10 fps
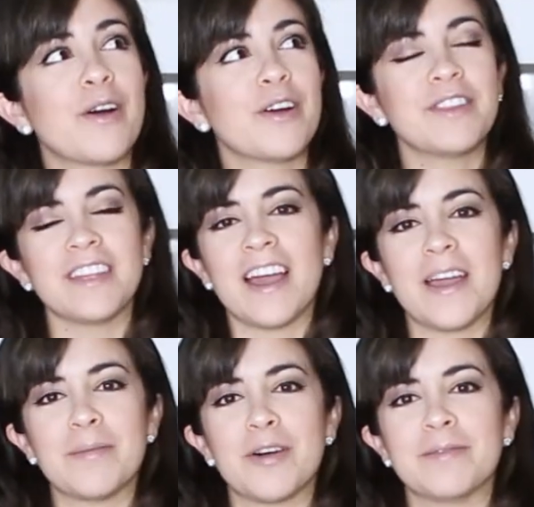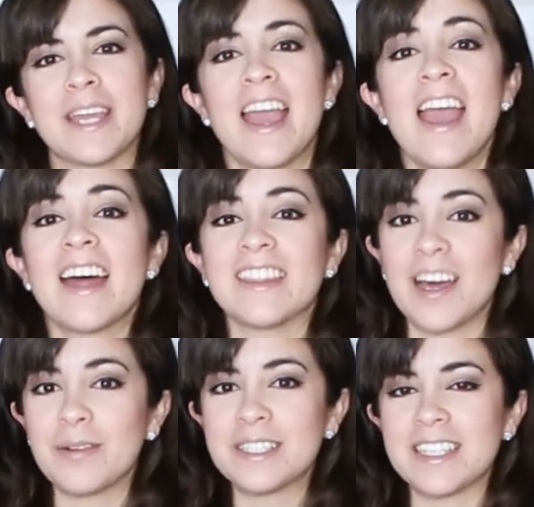or on the eye above me, and
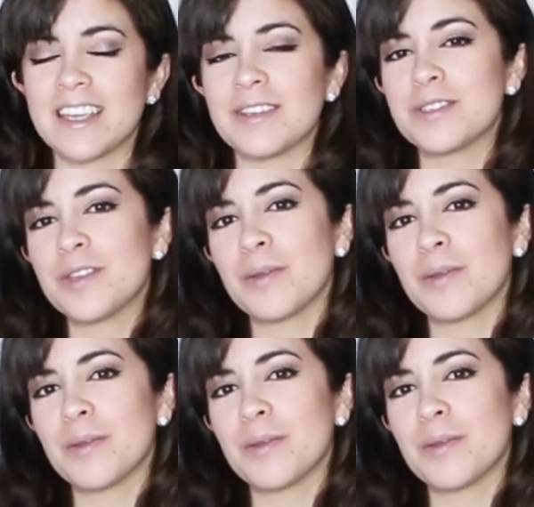that will take you to